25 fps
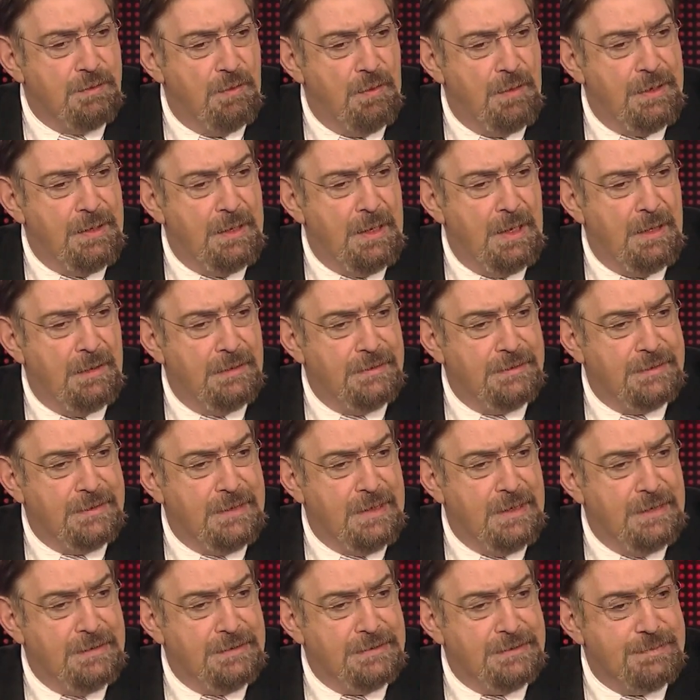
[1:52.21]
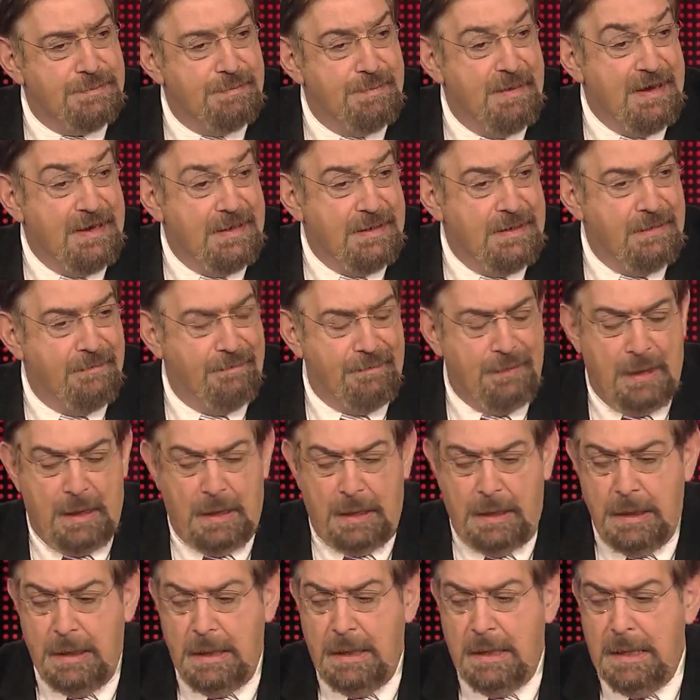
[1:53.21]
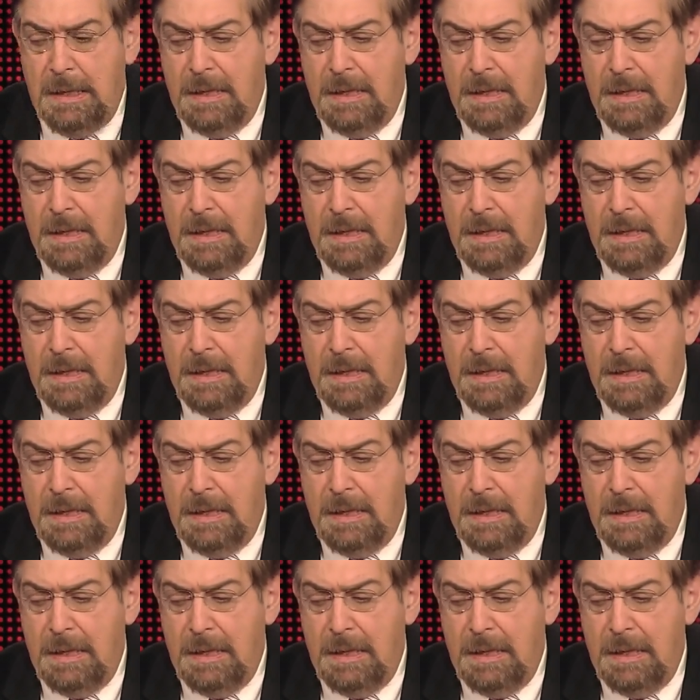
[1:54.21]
$1 cut in spending, if that.